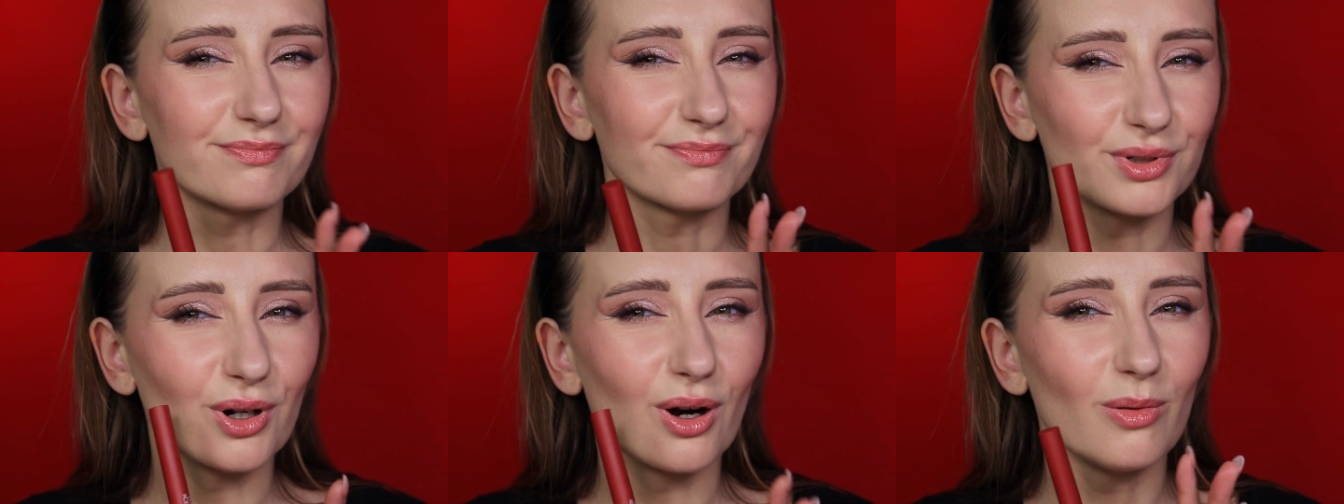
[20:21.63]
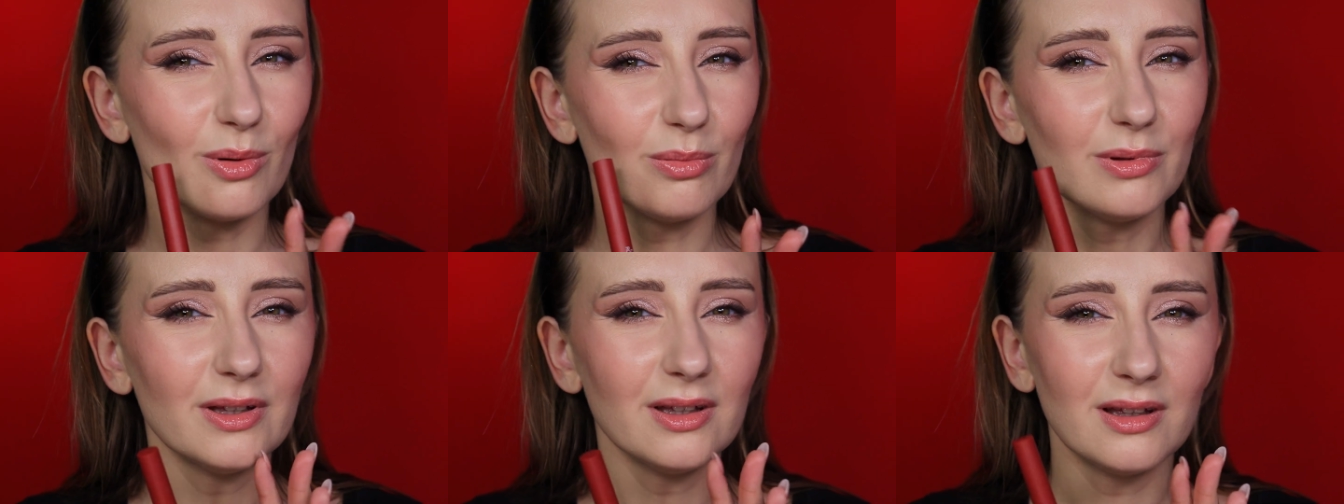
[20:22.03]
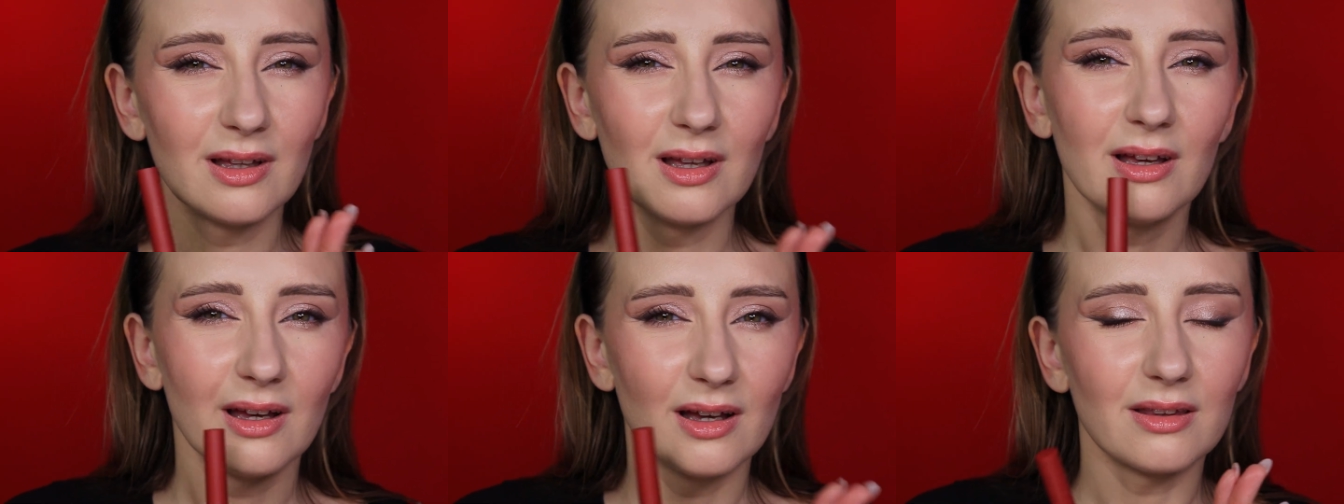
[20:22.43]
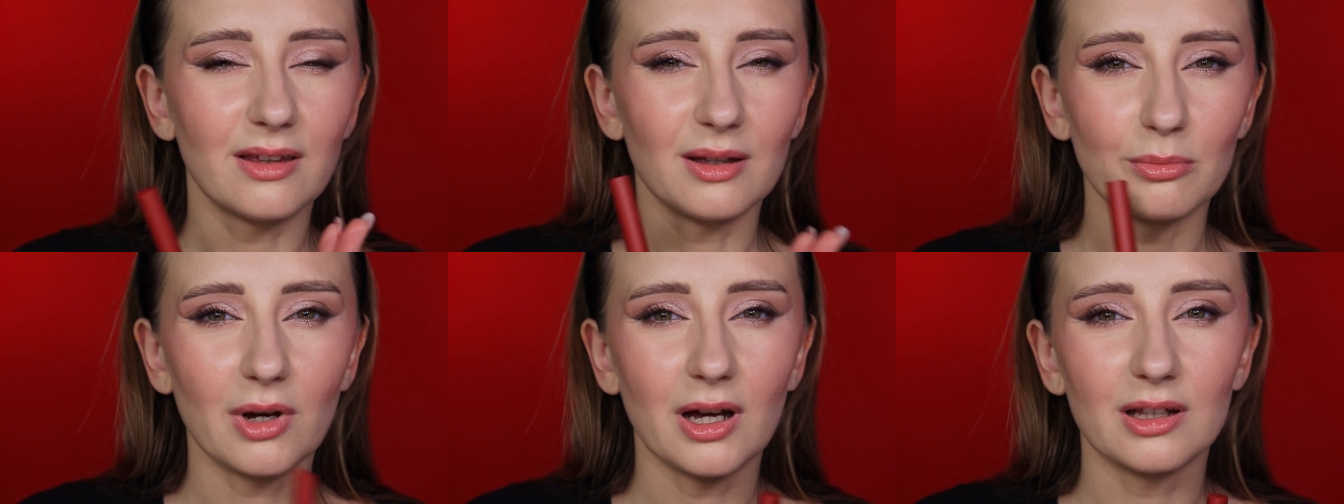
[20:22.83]
probably
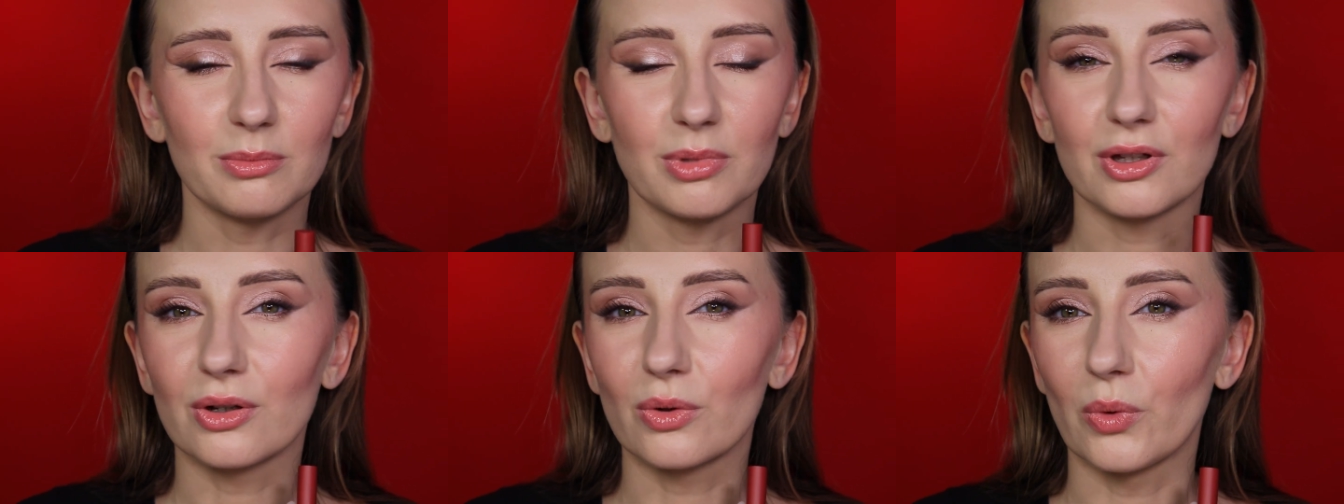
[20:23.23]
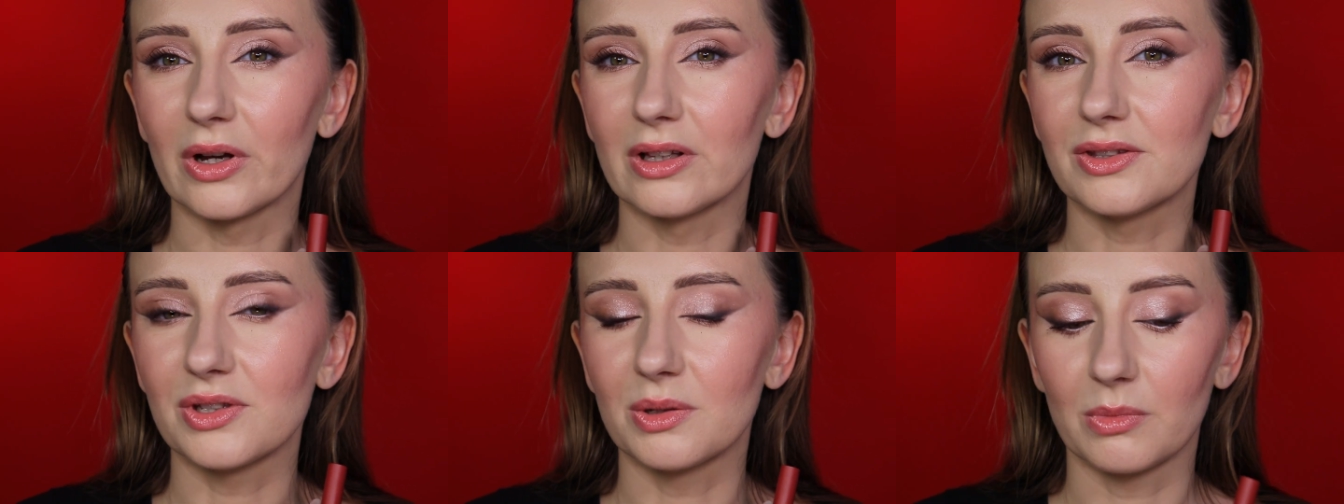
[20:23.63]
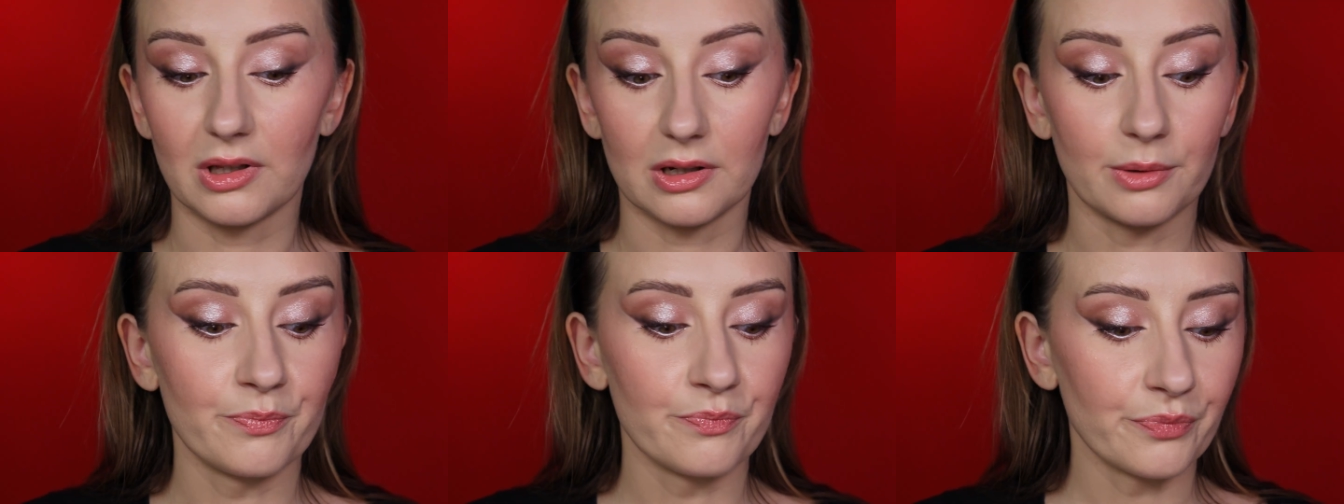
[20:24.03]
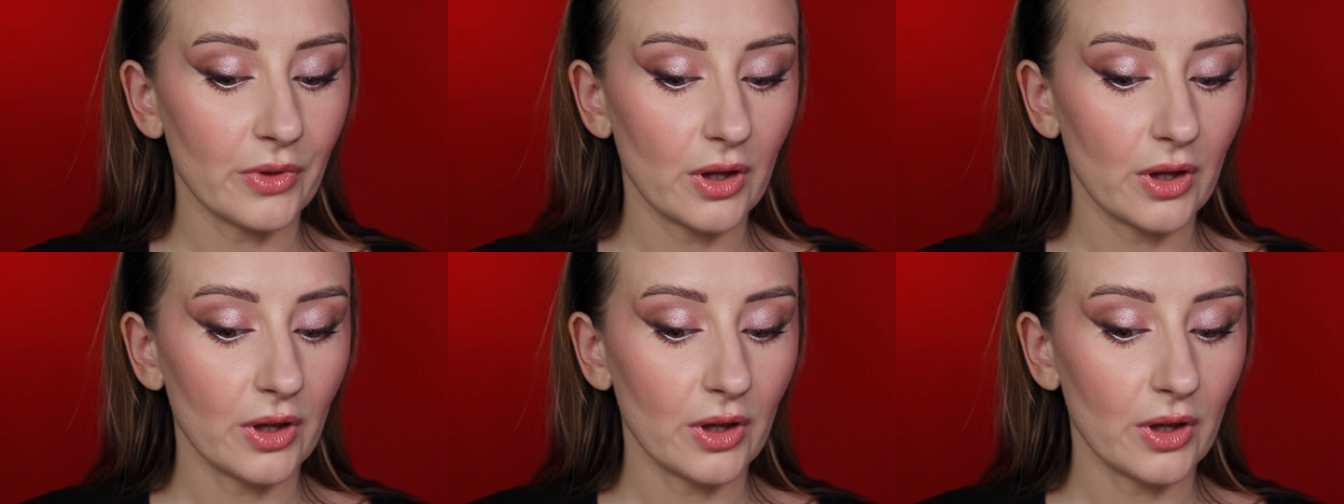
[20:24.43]
they might be quite similar.